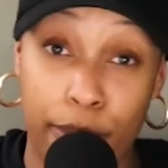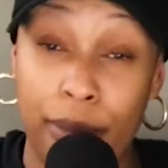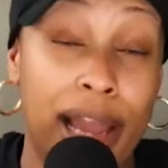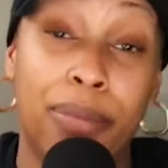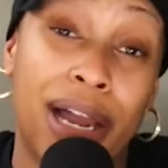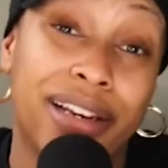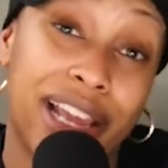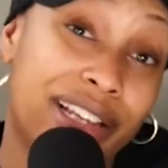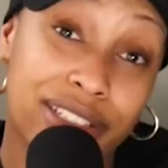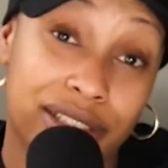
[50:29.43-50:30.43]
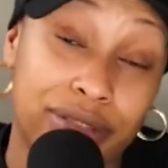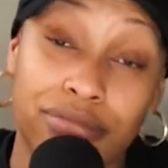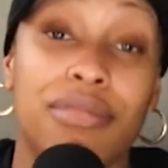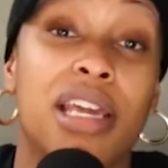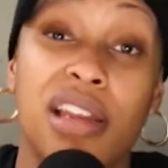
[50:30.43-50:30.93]
I podcast
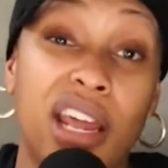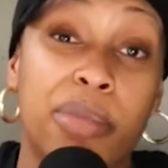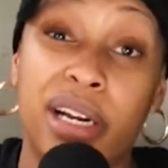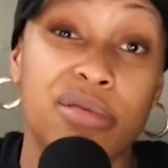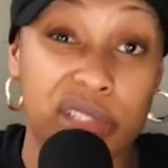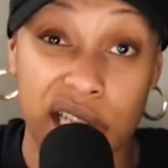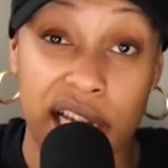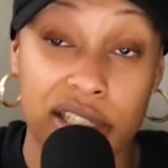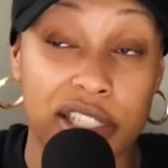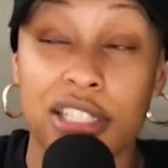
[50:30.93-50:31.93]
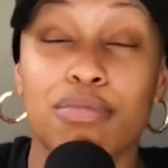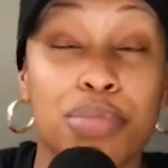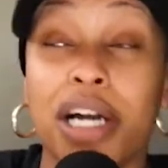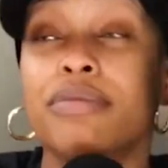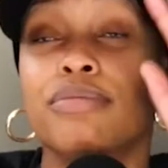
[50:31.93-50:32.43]
and not about the sciences.
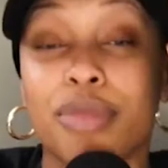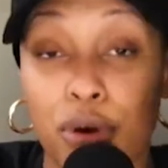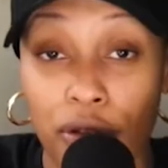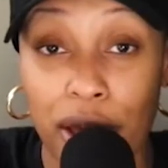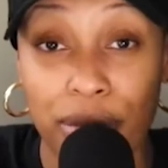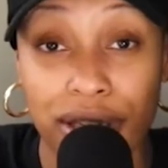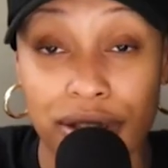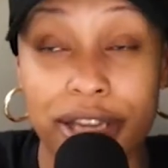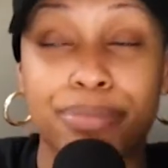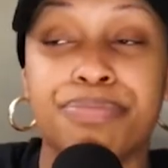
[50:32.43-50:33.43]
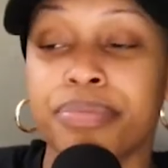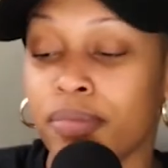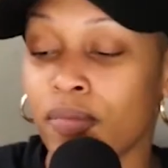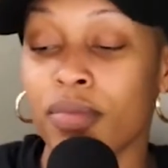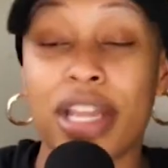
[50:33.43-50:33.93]
But all that being said,
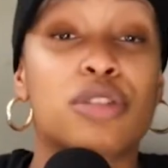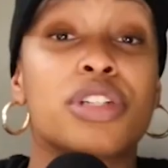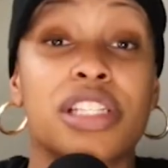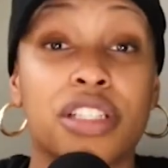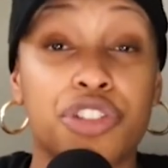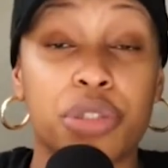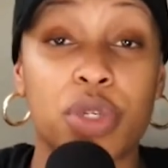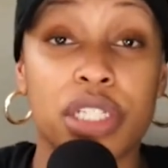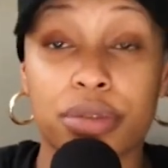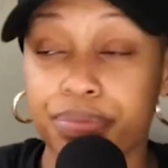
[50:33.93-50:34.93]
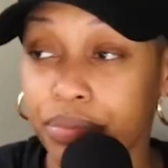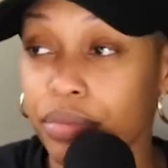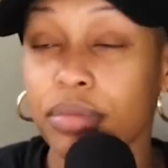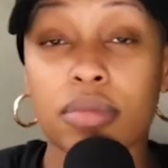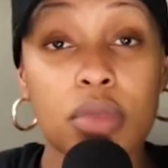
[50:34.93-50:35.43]
that's what he said the shit was.
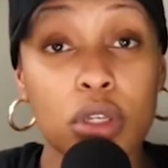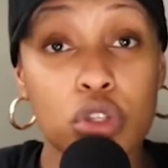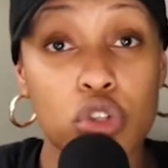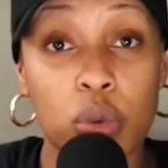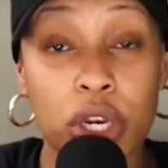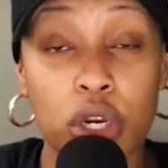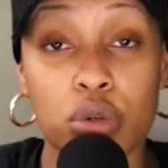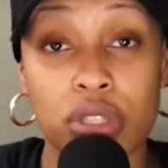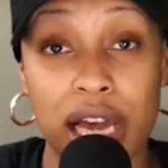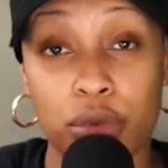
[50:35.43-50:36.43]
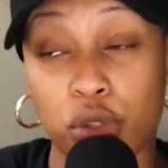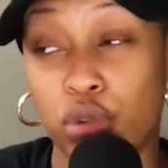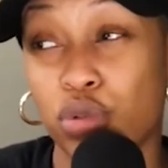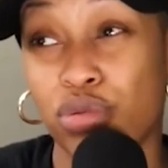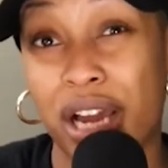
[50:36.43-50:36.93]
So one of those, that was
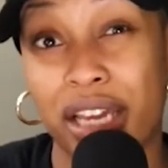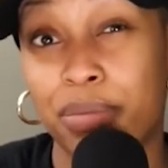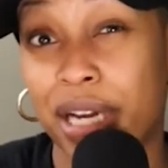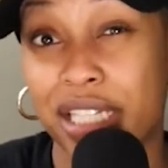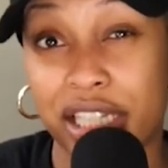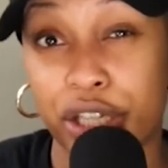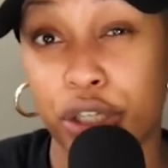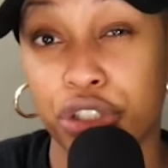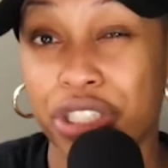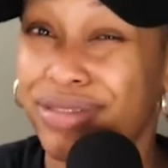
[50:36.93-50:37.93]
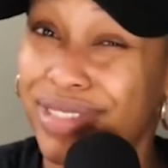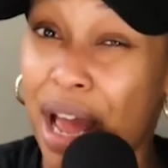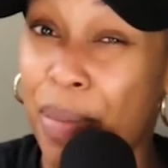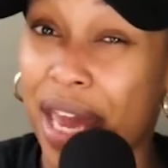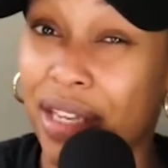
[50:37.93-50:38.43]
cool. Got hit by a sea urchin.
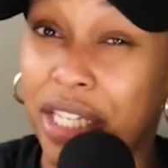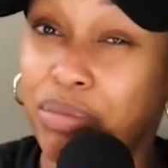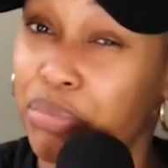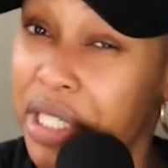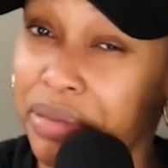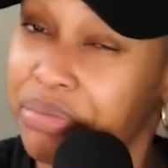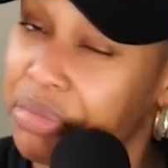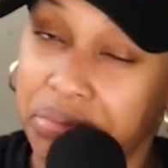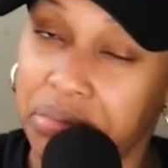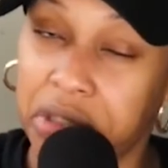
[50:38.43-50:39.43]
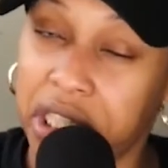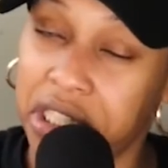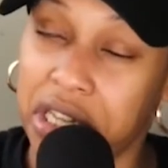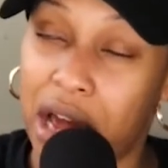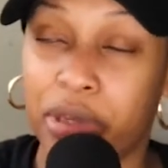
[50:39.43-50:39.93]
Not badly, but niggas
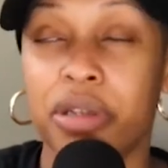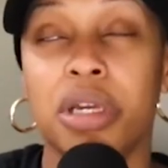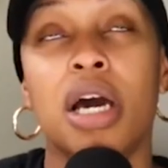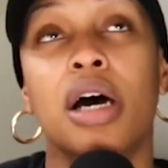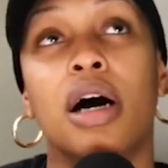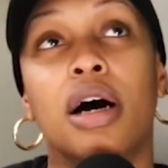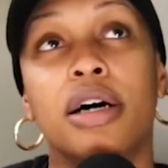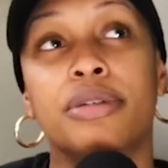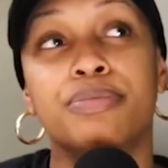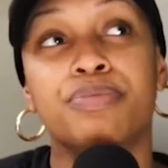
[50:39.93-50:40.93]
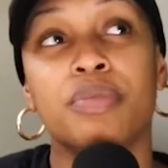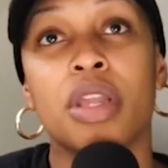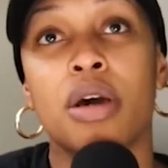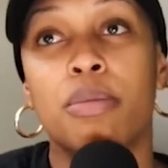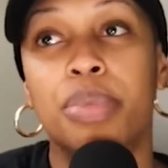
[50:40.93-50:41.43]
got me.
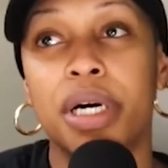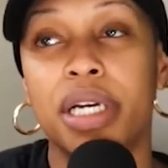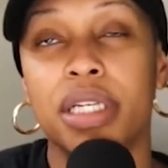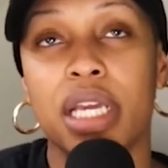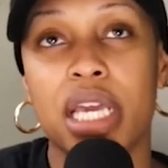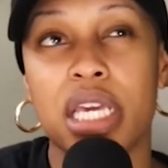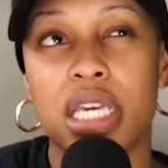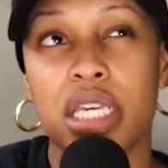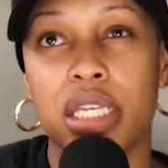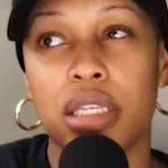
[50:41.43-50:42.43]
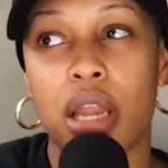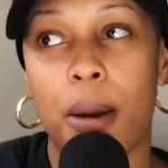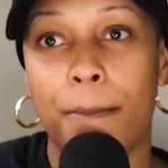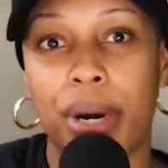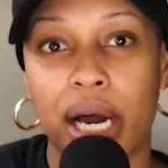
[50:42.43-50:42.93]
But in
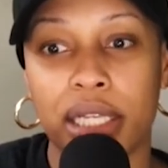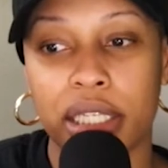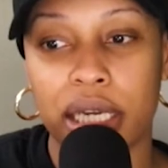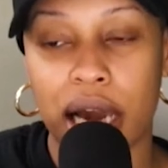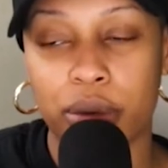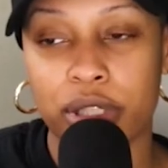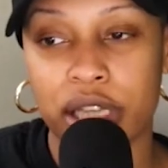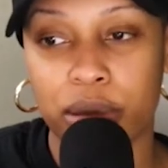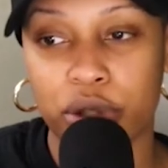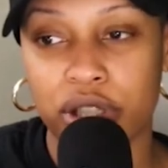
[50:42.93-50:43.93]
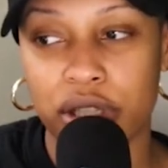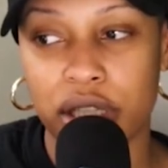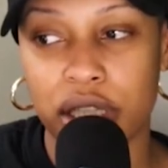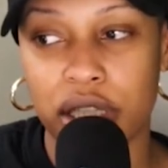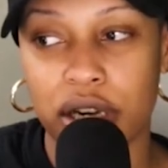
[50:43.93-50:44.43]
Bali, I was able to
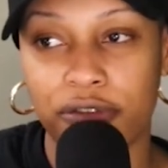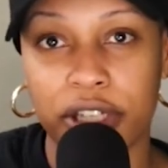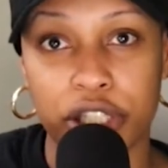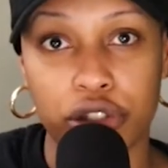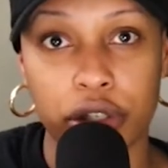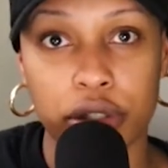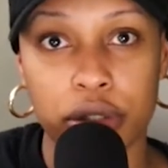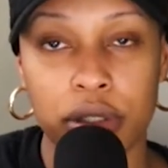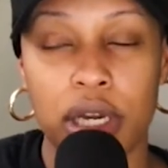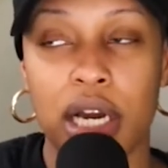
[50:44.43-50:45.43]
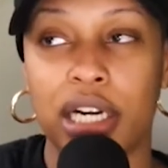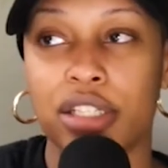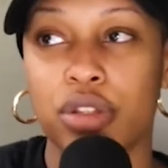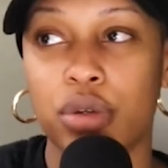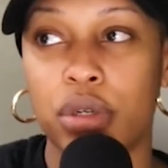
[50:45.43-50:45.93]
see a fucking turtle. I
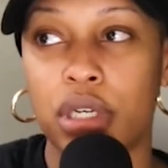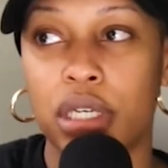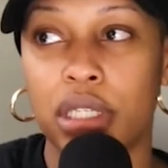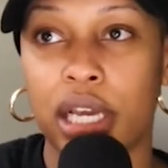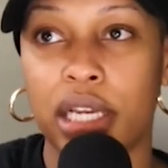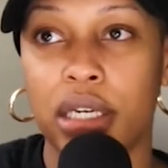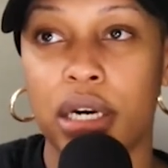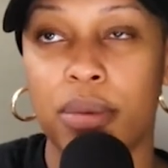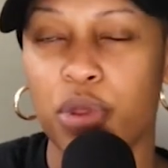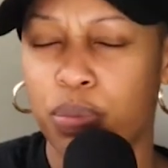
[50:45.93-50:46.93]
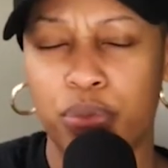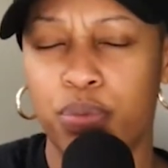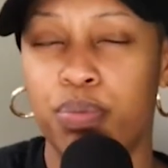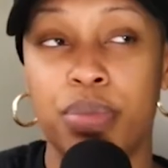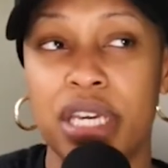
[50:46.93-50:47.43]
saw like the
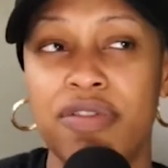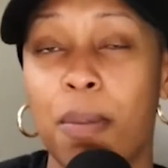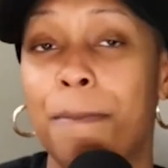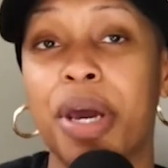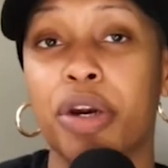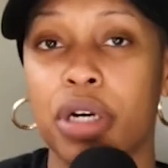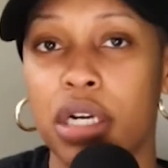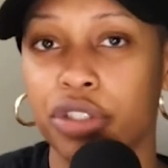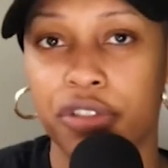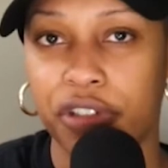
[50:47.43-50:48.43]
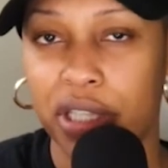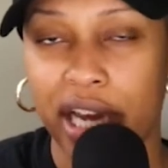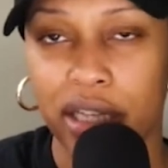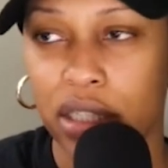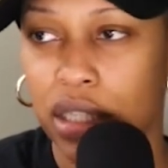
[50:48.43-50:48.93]
even better colored fit,
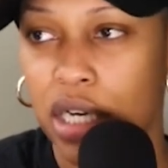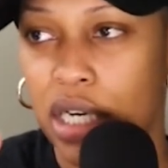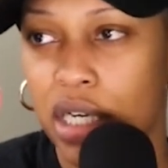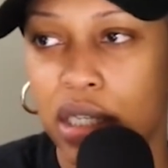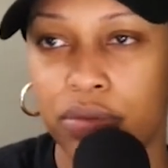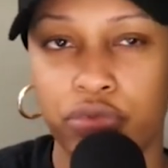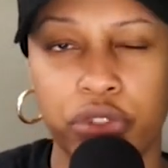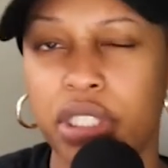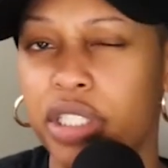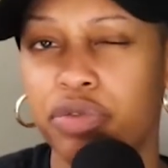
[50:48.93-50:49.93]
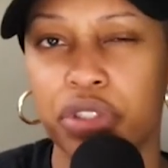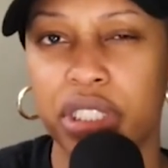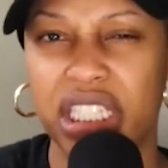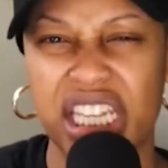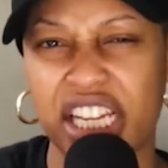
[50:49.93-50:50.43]
like the really, really
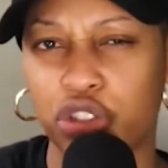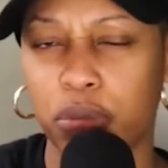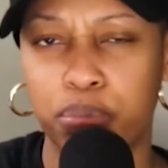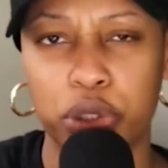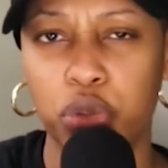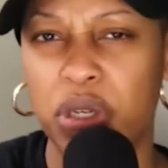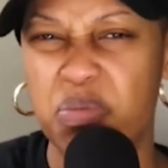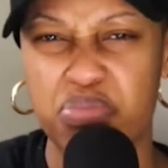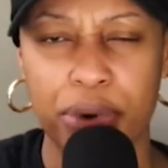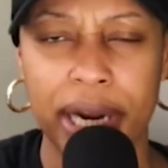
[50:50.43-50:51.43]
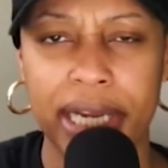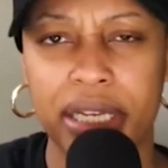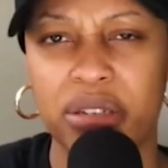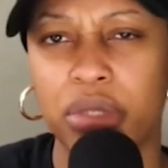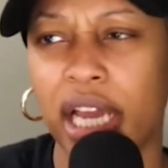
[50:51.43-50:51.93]
electric blue and bright
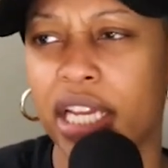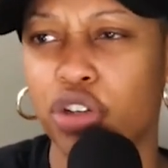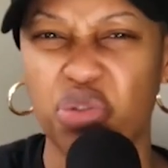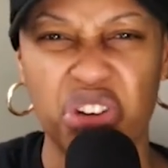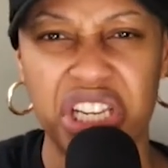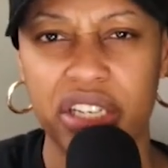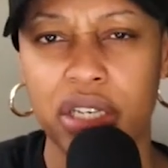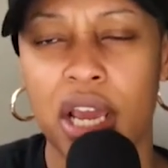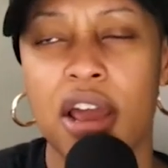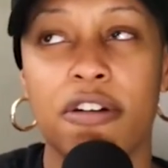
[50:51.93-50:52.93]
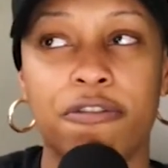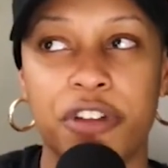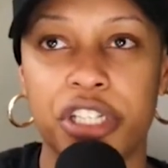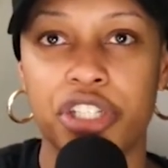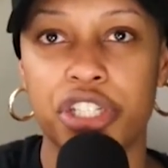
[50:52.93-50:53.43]
and like green
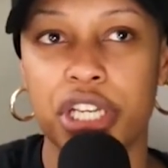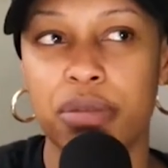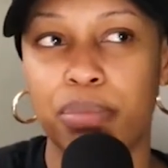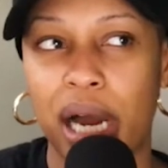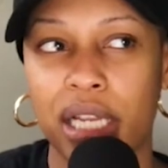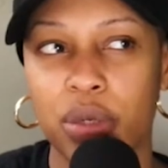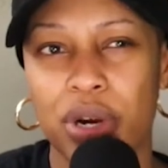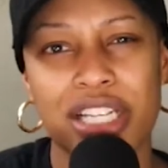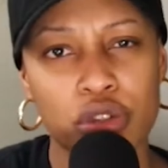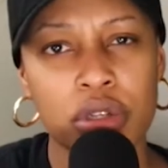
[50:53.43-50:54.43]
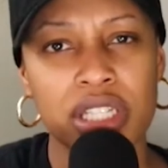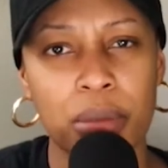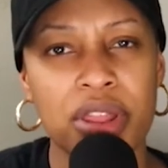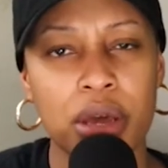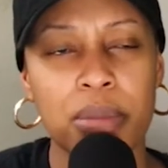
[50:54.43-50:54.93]
fish in Bali, where I saw some
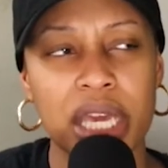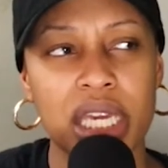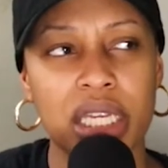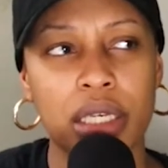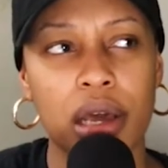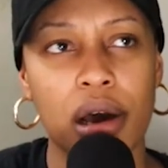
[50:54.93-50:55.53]
of them in